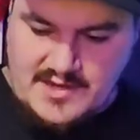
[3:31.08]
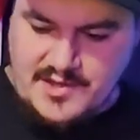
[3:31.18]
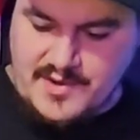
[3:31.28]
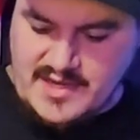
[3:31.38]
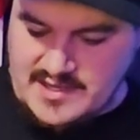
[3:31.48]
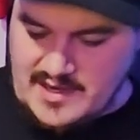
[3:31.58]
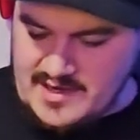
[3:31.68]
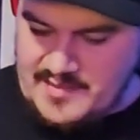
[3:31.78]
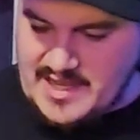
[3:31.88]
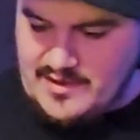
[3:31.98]
do you wanna talk
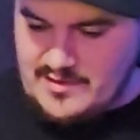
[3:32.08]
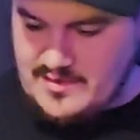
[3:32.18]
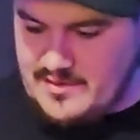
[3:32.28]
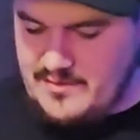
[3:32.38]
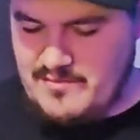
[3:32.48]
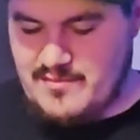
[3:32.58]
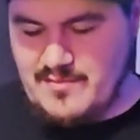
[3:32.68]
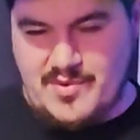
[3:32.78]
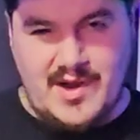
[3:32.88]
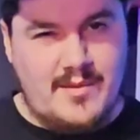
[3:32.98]
about
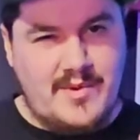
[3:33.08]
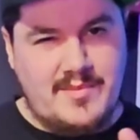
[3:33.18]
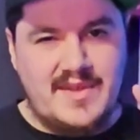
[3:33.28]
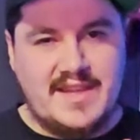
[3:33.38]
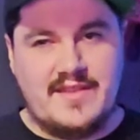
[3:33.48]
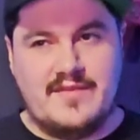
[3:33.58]
probably